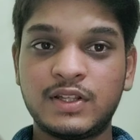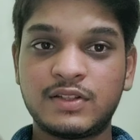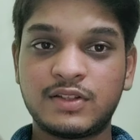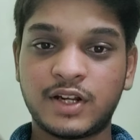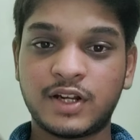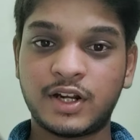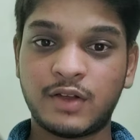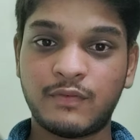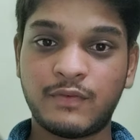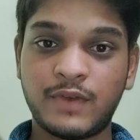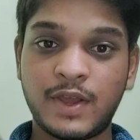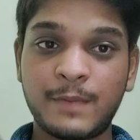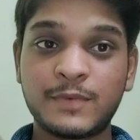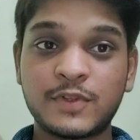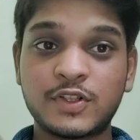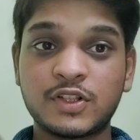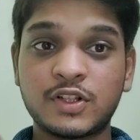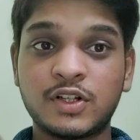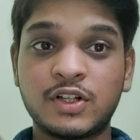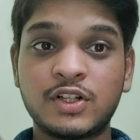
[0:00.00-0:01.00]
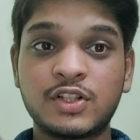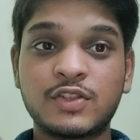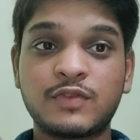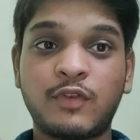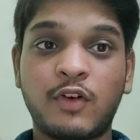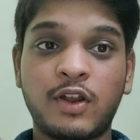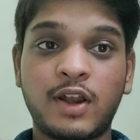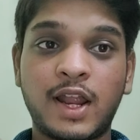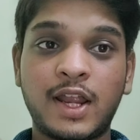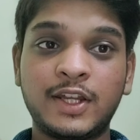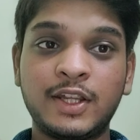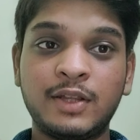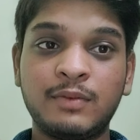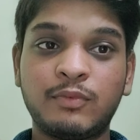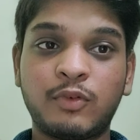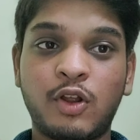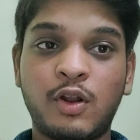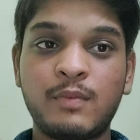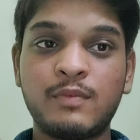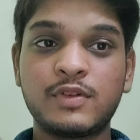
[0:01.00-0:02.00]
Run a web search for writing
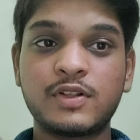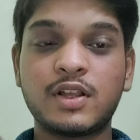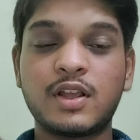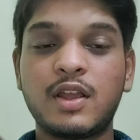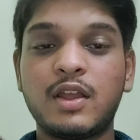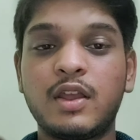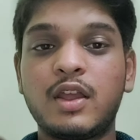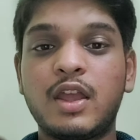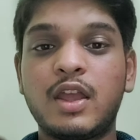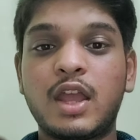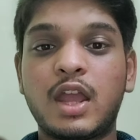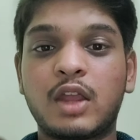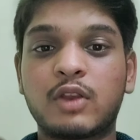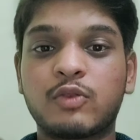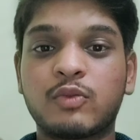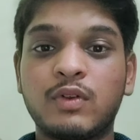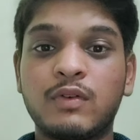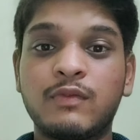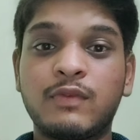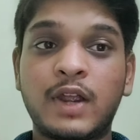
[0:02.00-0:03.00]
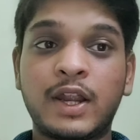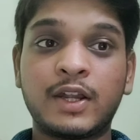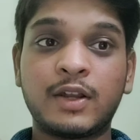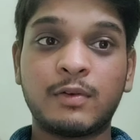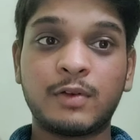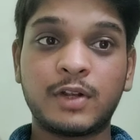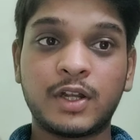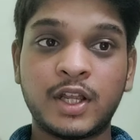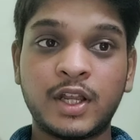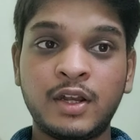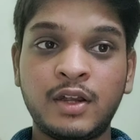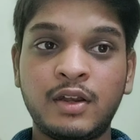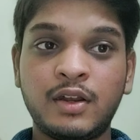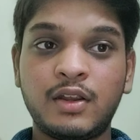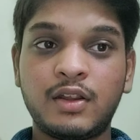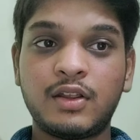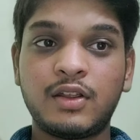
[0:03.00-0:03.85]
prompts, and you will find out done.